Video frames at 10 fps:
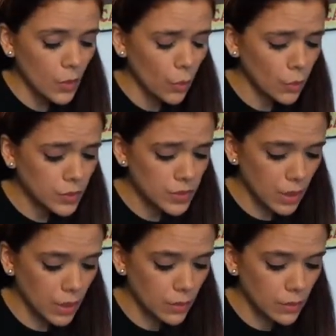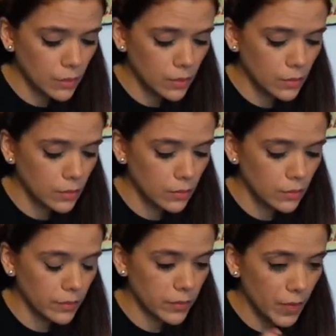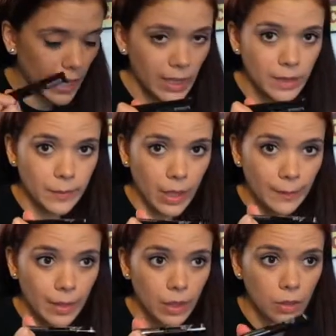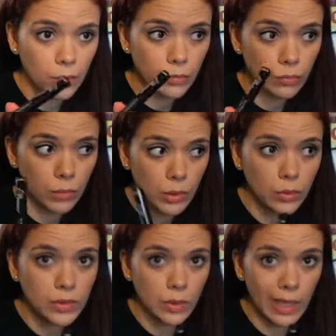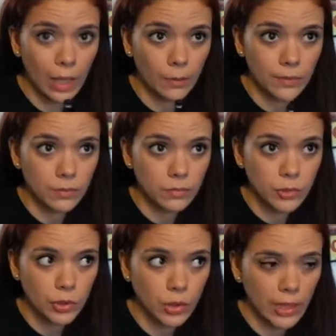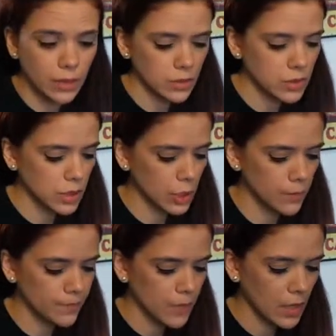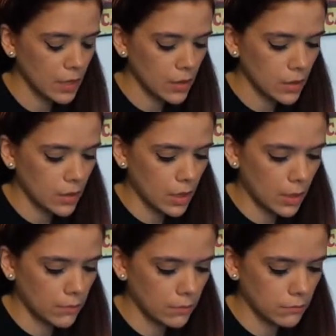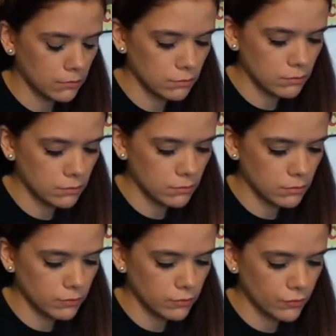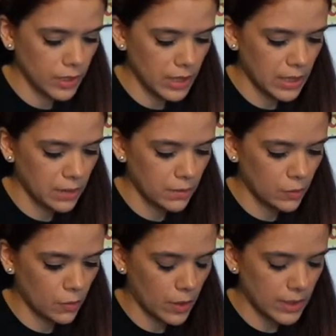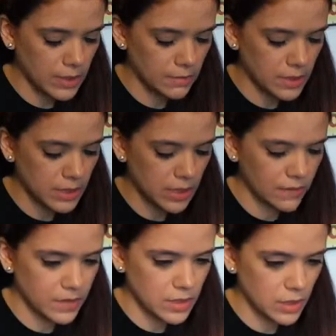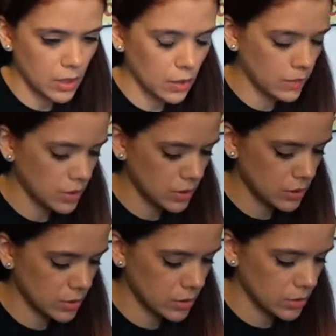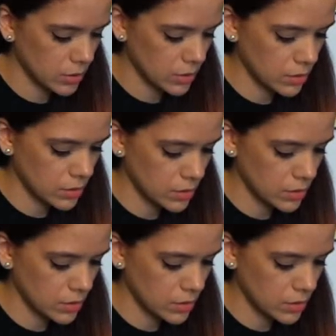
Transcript: Also, the eyelid primer will also help, surely. So I'm really quite tempted to give this a go, which is good.